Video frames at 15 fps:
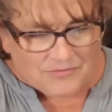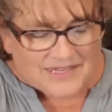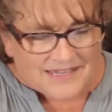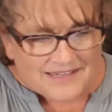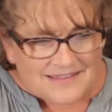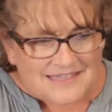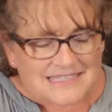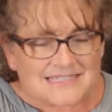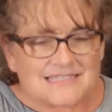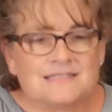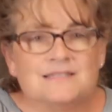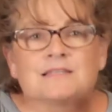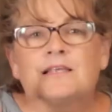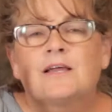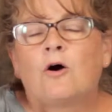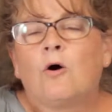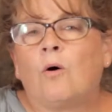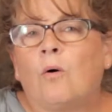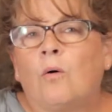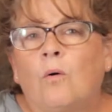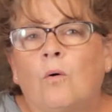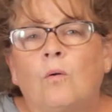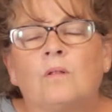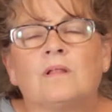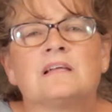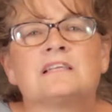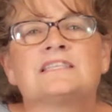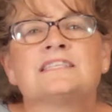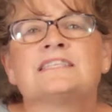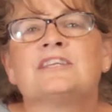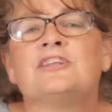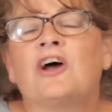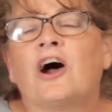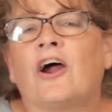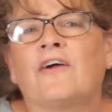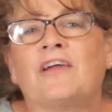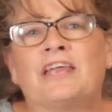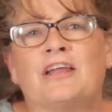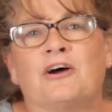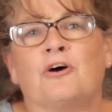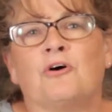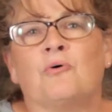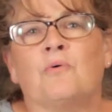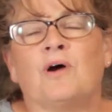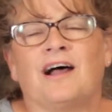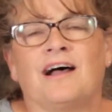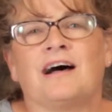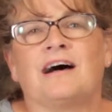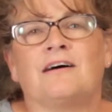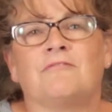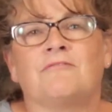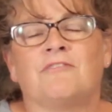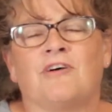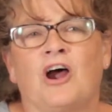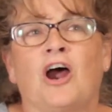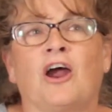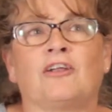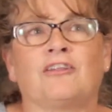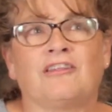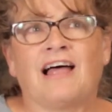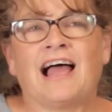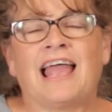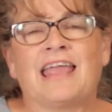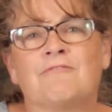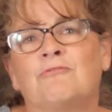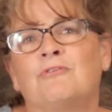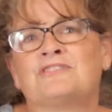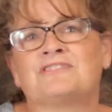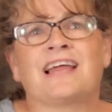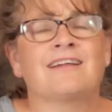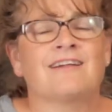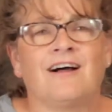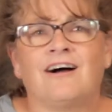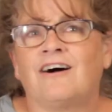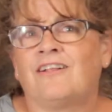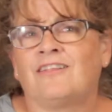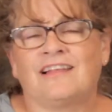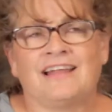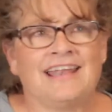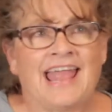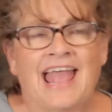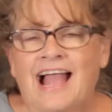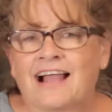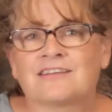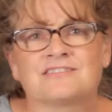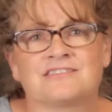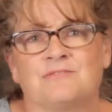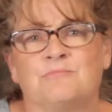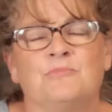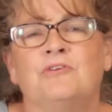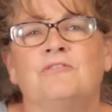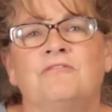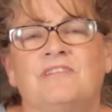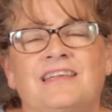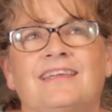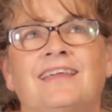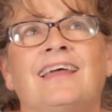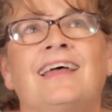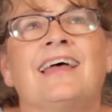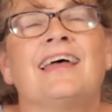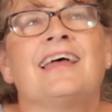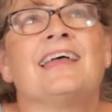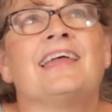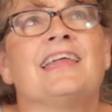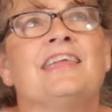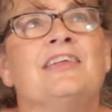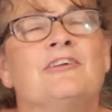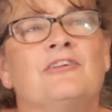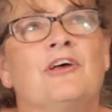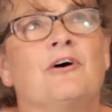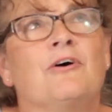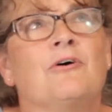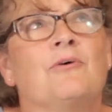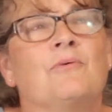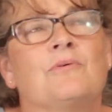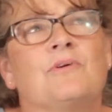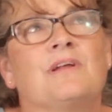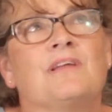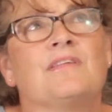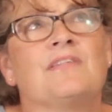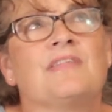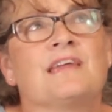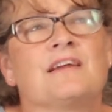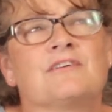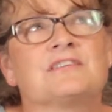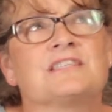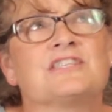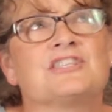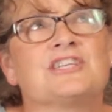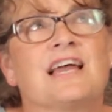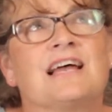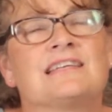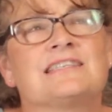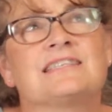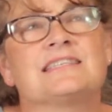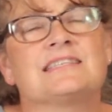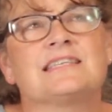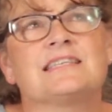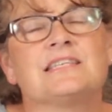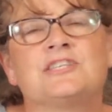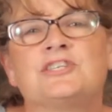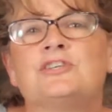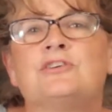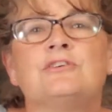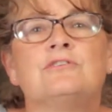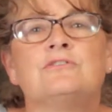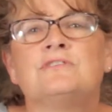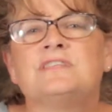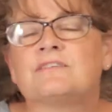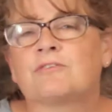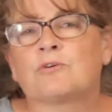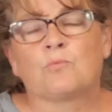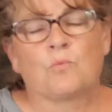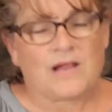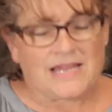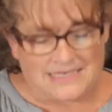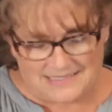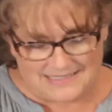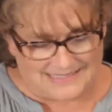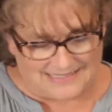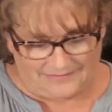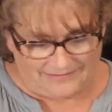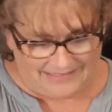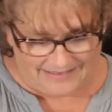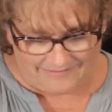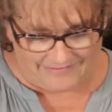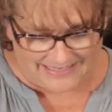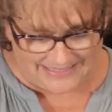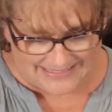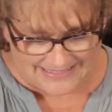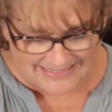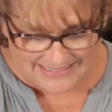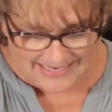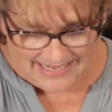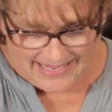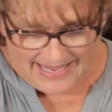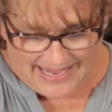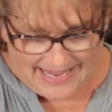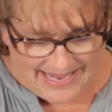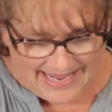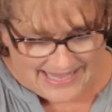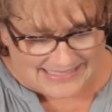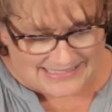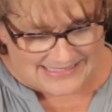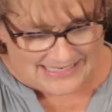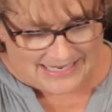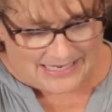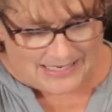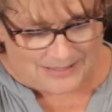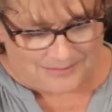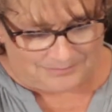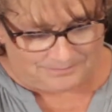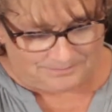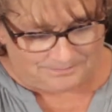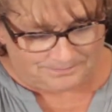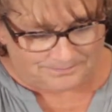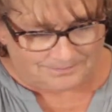in this whole scenario of our life, which I call an action movie, you know, there's just two different ways to live it. And um,